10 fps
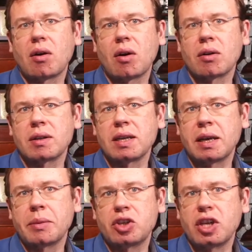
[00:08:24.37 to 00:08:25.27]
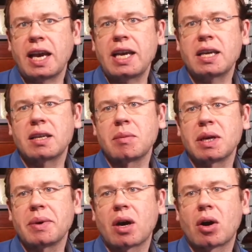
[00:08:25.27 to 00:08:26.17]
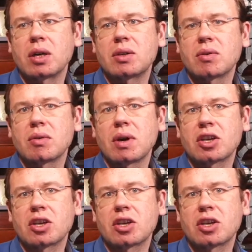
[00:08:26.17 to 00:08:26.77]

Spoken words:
on image A it may be hard to